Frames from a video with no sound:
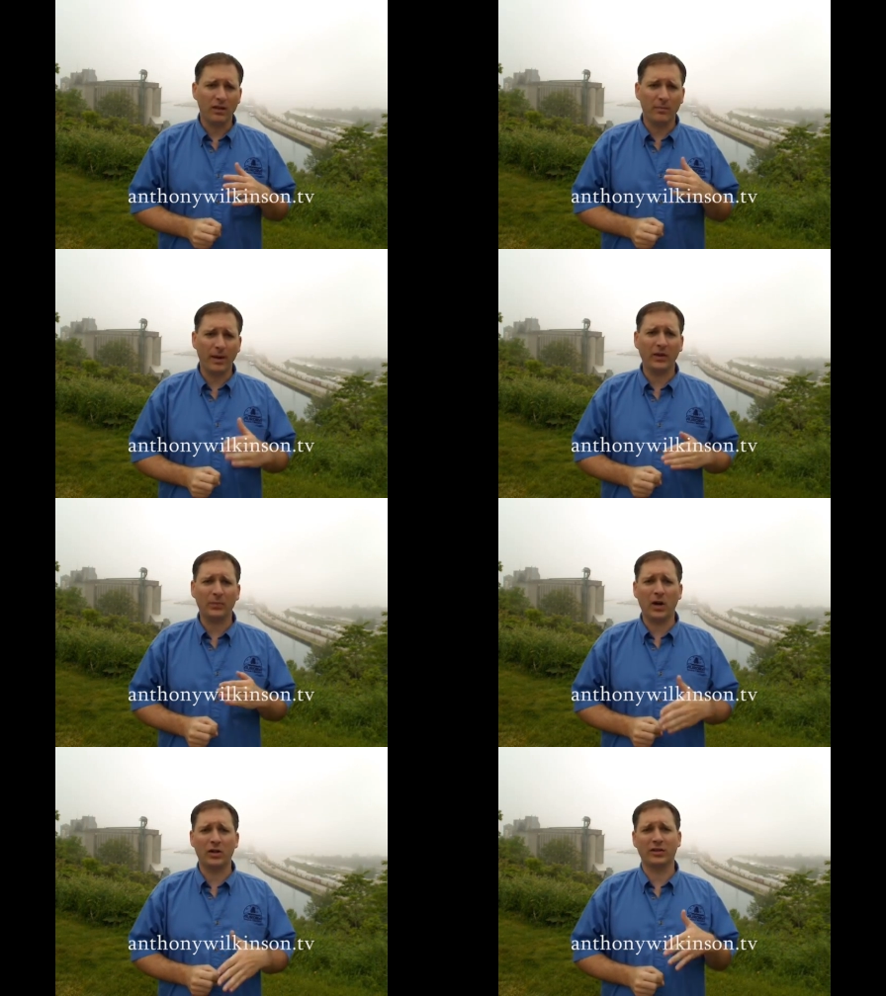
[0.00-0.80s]
the
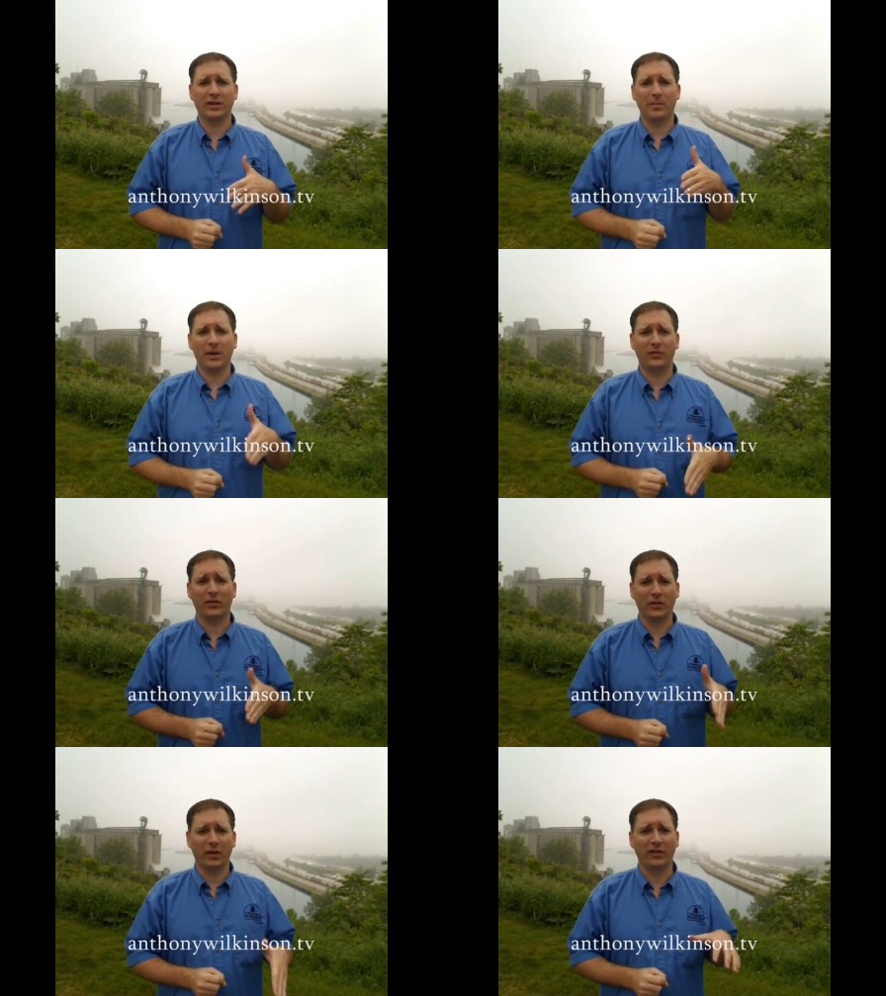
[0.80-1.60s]
best projects and the best
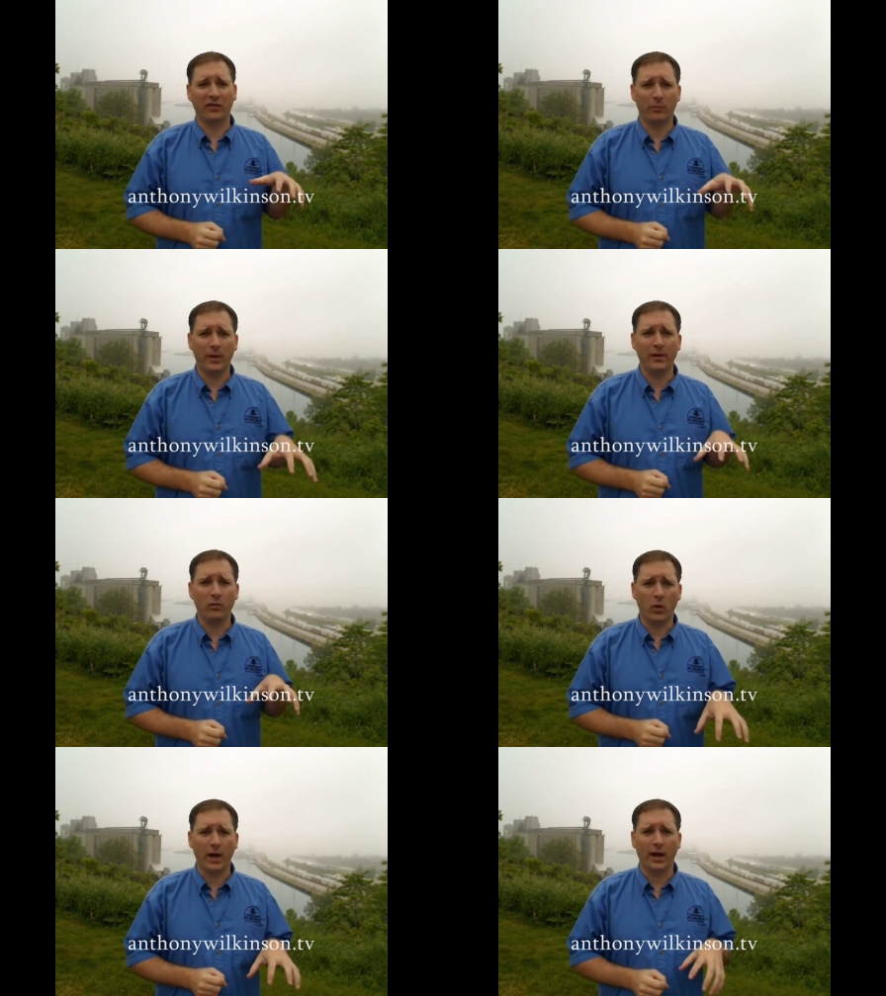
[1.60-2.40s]
results have
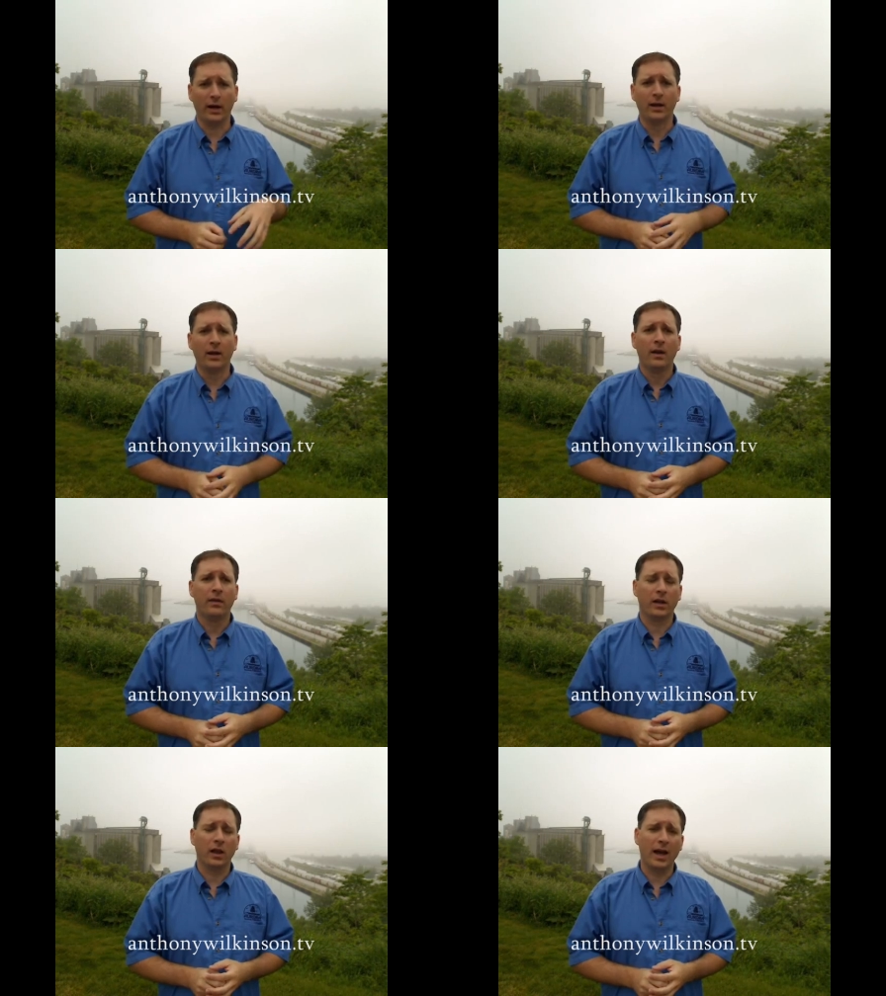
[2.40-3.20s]
been where
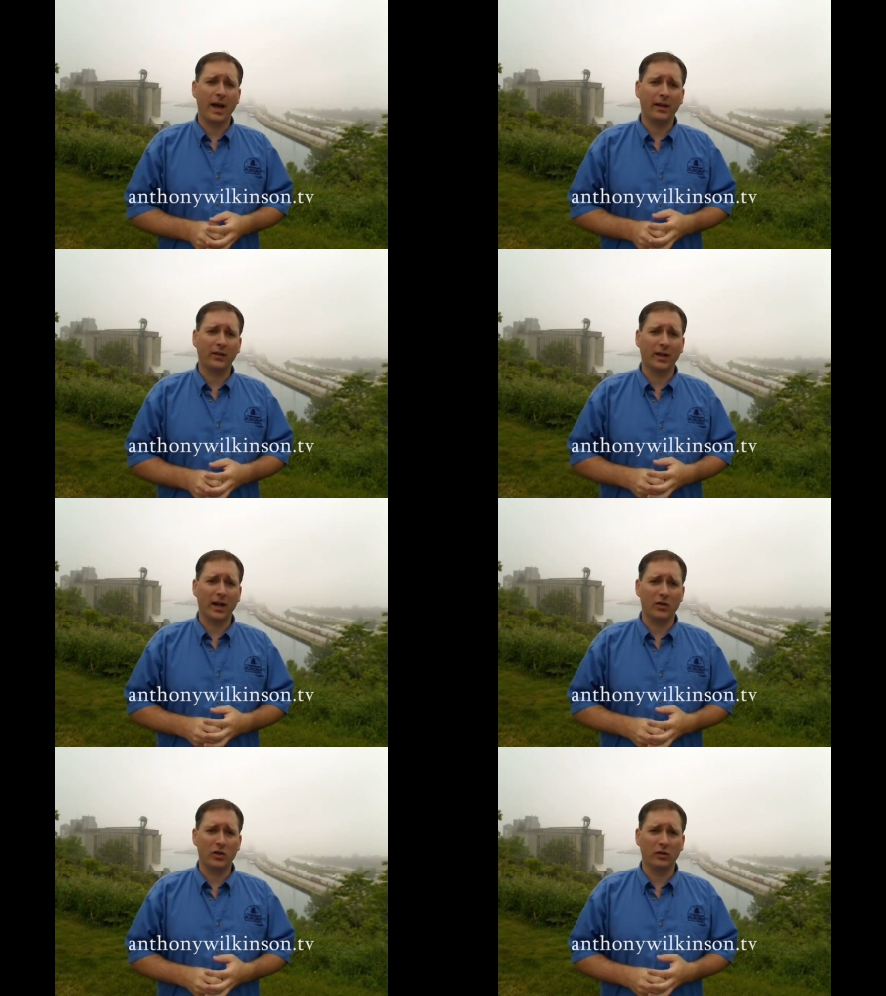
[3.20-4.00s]
the client has
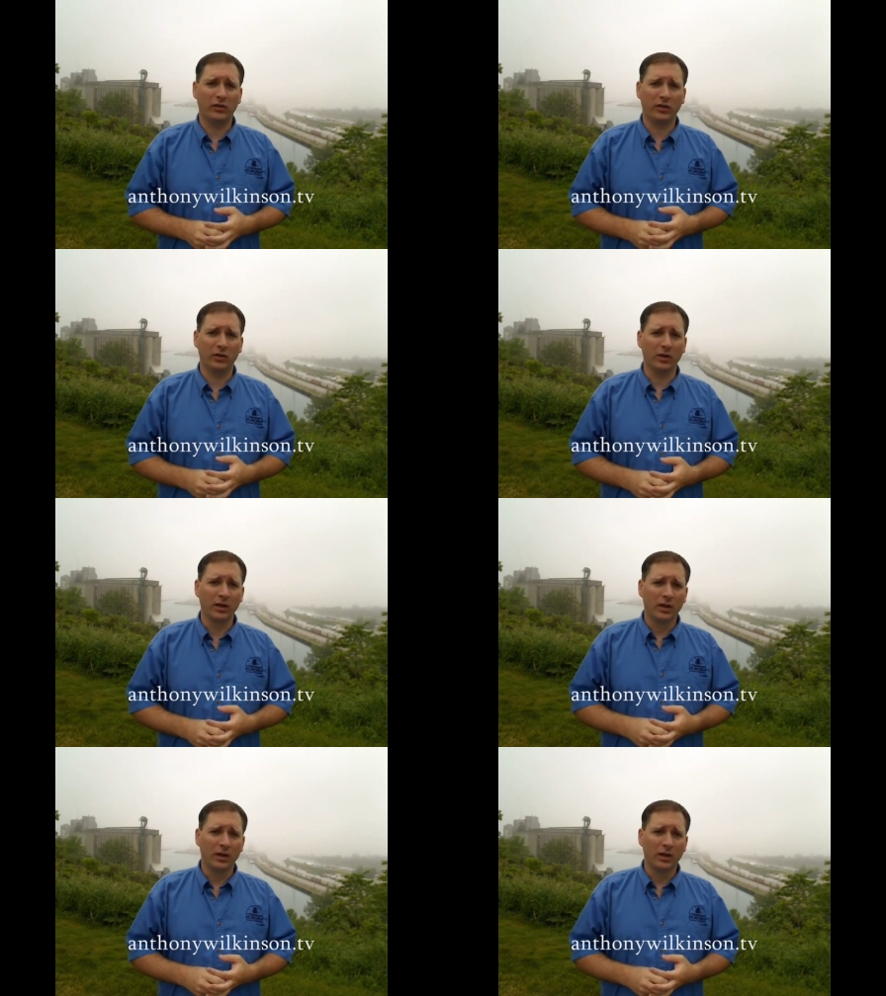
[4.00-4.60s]
allowed you to